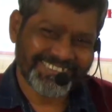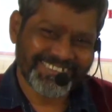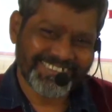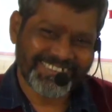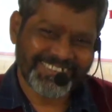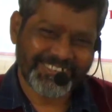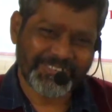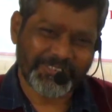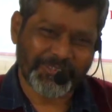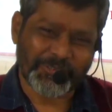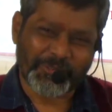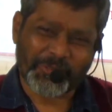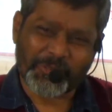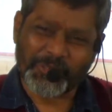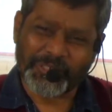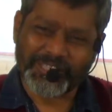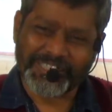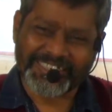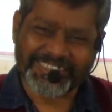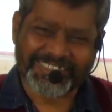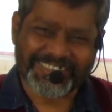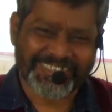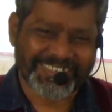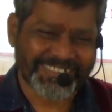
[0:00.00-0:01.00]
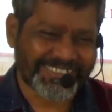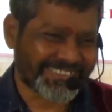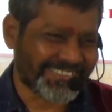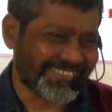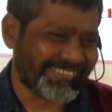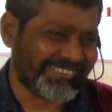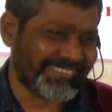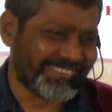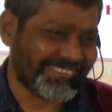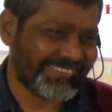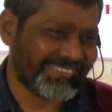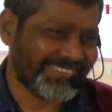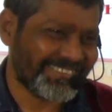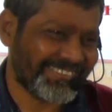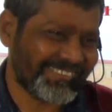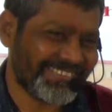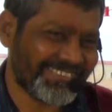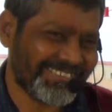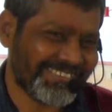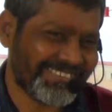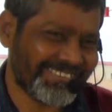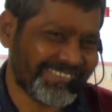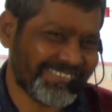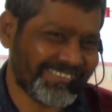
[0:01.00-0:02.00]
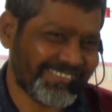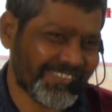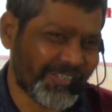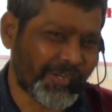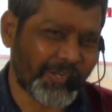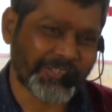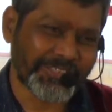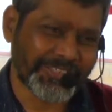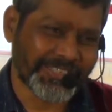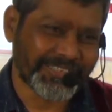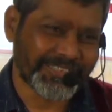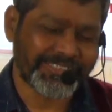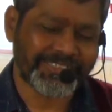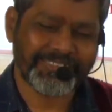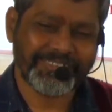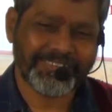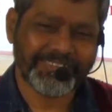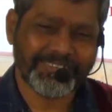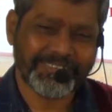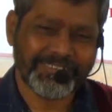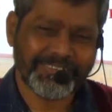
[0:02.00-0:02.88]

So no discussion on this.